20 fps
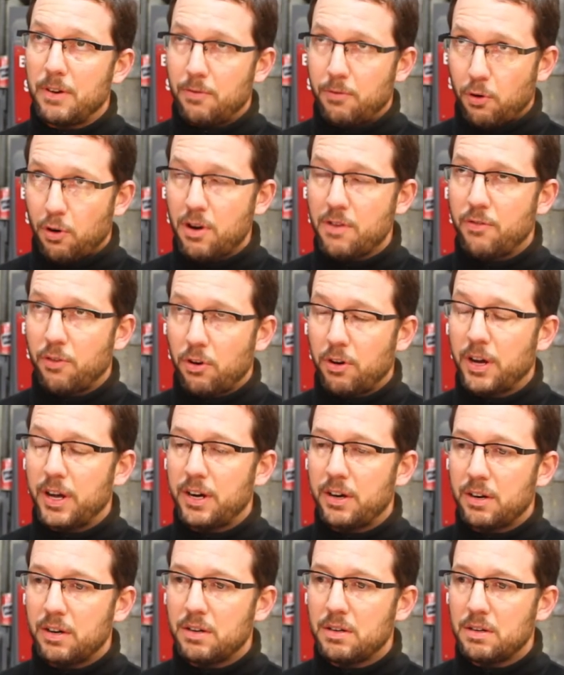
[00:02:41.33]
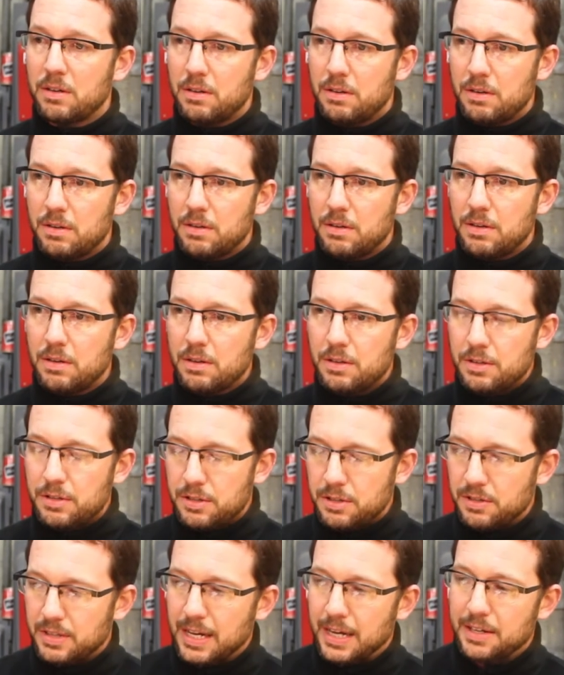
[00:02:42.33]
4,400.
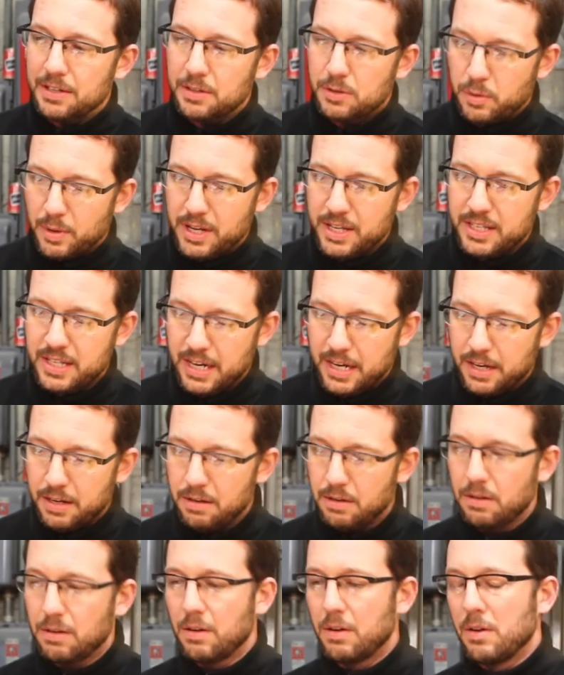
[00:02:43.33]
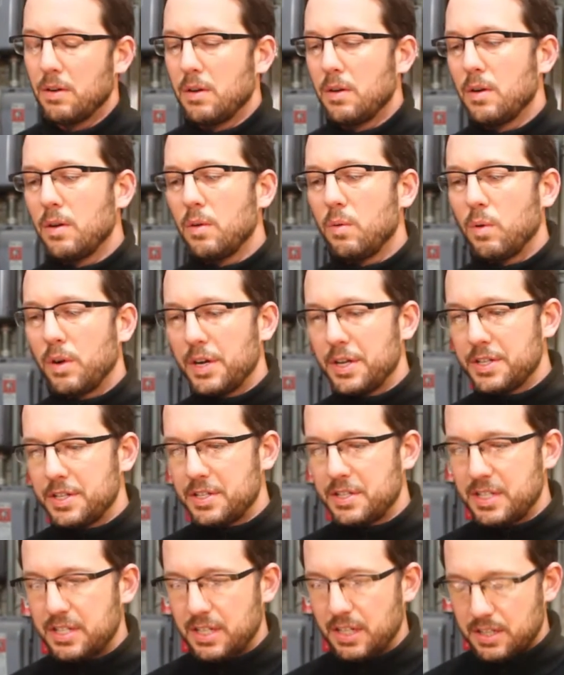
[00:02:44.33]
2010 was
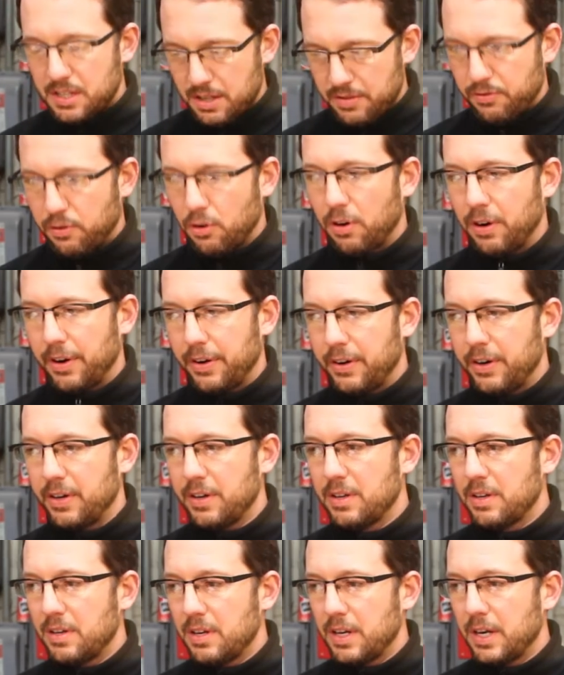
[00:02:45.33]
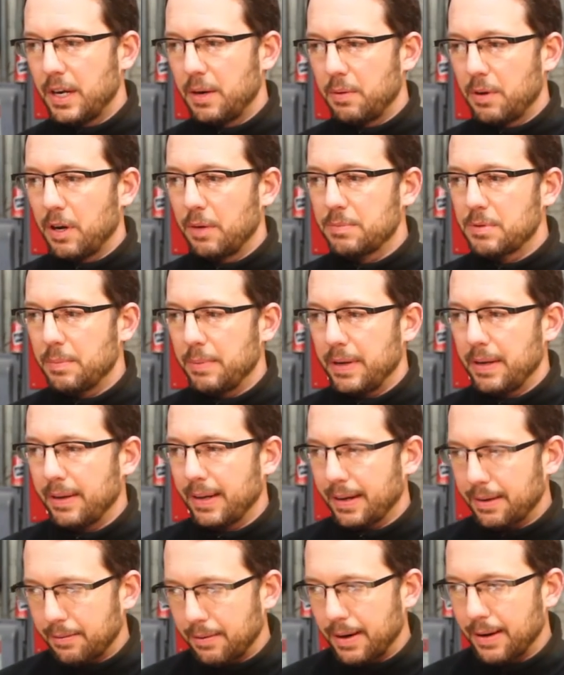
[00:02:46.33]
6,400, and we hope to be
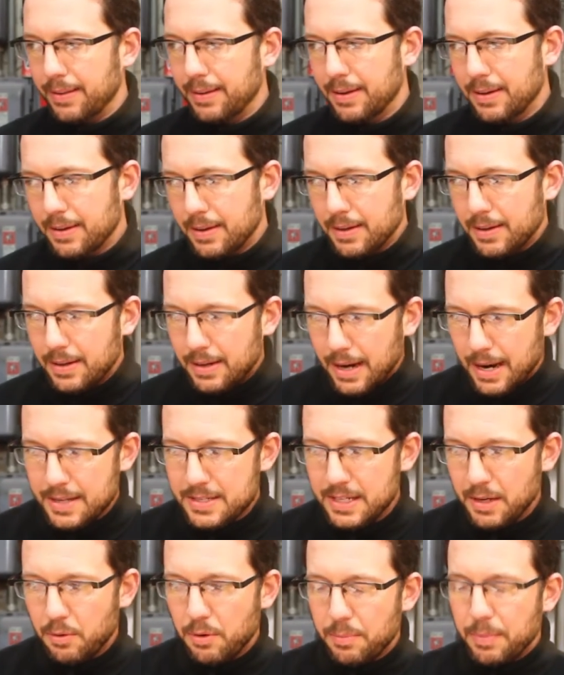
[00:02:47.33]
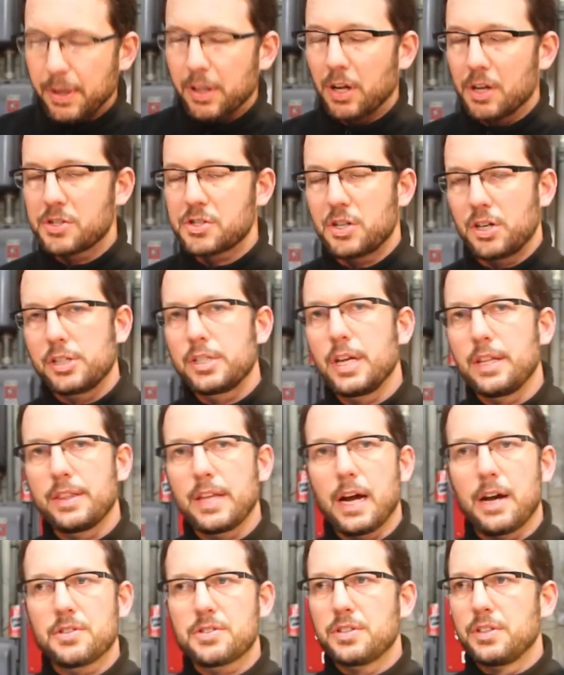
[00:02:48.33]
like around, I'd say we'd be closer to
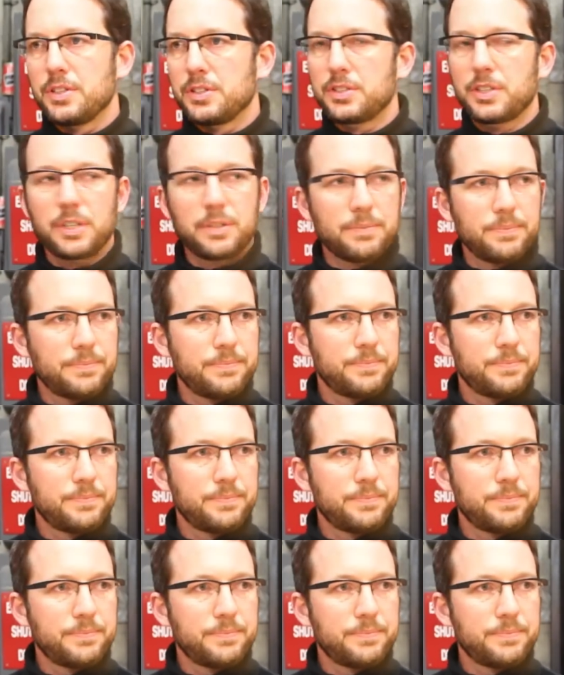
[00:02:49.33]
10,000 this year,